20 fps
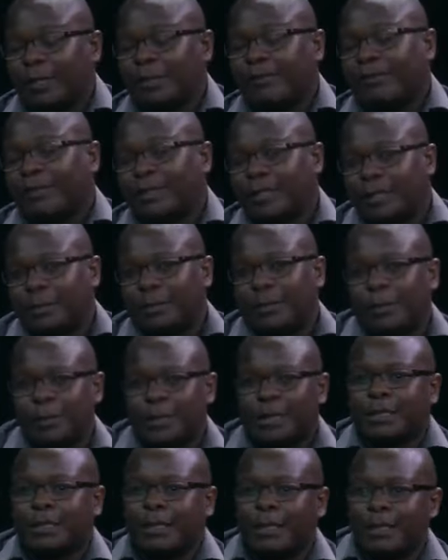having
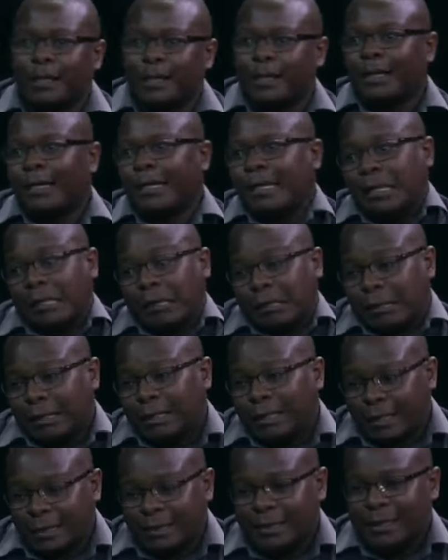support
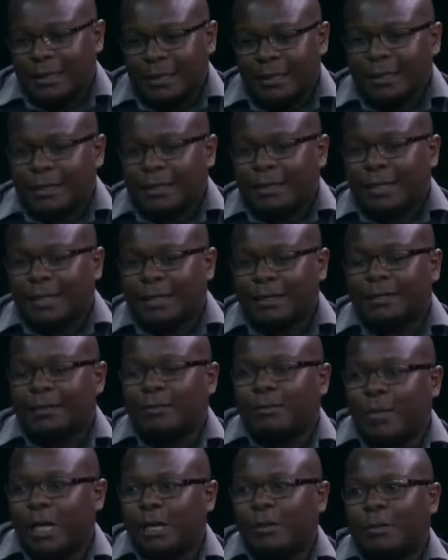in a setting like
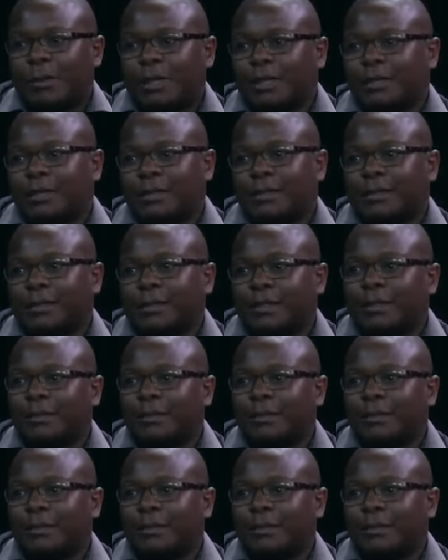Zimbabwe's,